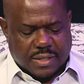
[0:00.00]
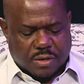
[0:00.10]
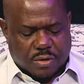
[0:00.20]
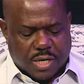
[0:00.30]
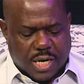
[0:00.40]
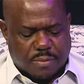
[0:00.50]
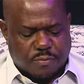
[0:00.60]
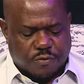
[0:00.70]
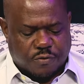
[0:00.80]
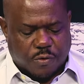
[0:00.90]
shall
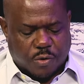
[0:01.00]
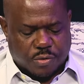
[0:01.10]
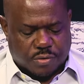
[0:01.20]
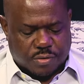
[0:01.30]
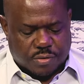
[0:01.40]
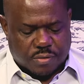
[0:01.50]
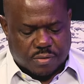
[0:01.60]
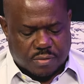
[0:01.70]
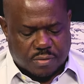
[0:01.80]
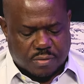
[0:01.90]
come forth,
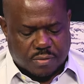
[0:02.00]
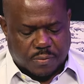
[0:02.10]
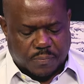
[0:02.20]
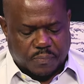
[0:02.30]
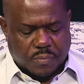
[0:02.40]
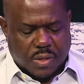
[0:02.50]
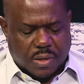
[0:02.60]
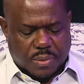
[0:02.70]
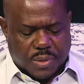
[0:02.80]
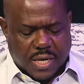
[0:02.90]

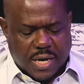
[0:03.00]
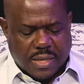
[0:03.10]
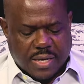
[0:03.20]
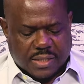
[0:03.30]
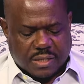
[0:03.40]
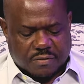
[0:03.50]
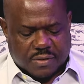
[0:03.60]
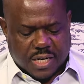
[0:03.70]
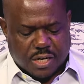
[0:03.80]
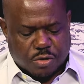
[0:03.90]
they that
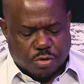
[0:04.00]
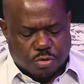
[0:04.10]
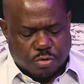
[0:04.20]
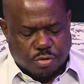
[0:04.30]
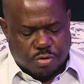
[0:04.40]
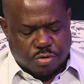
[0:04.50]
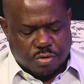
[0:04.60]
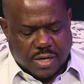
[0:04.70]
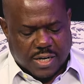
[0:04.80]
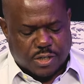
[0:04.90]
have done good
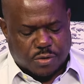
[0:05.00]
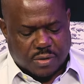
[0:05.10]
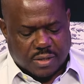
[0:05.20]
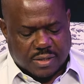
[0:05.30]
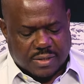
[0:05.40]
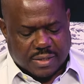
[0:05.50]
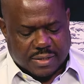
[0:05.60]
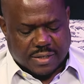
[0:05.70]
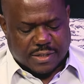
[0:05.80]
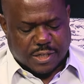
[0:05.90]
unto the
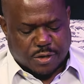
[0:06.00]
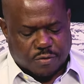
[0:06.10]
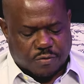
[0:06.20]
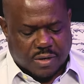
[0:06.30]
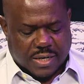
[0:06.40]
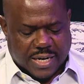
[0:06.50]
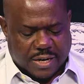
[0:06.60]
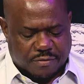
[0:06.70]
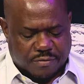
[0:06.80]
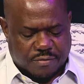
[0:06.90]
resurrection of
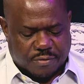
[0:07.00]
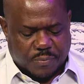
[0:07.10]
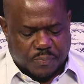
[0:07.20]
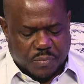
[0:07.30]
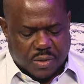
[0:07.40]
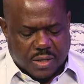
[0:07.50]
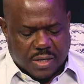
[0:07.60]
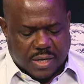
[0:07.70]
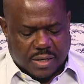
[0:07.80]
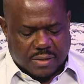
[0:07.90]
life,
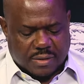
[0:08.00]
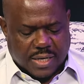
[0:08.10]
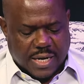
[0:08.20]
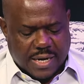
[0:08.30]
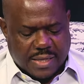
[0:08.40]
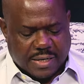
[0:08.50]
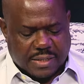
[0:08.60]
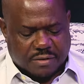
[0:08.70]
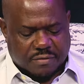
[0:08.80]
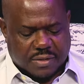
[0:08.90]
and they
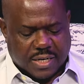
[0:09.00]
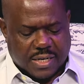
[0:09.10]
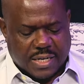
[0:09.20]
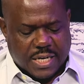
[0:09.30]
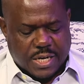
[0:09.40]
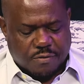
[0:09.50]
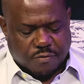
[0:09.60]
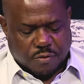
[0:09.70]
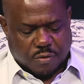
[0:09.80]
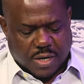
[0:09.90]
that have done
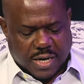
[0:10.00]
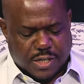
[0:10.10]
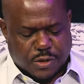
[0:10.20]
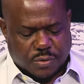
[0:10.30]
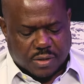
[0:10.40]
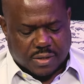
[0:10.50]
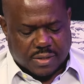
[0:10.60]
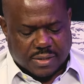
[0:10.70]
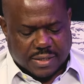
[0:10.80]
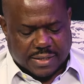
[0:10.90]
evil unto the
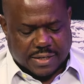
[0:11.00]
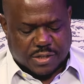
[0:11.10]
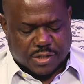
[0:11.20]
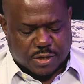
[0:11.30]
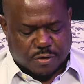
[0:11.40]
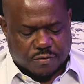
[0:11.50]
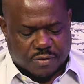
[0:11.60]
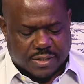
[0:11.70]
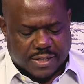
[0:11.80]
resurrection of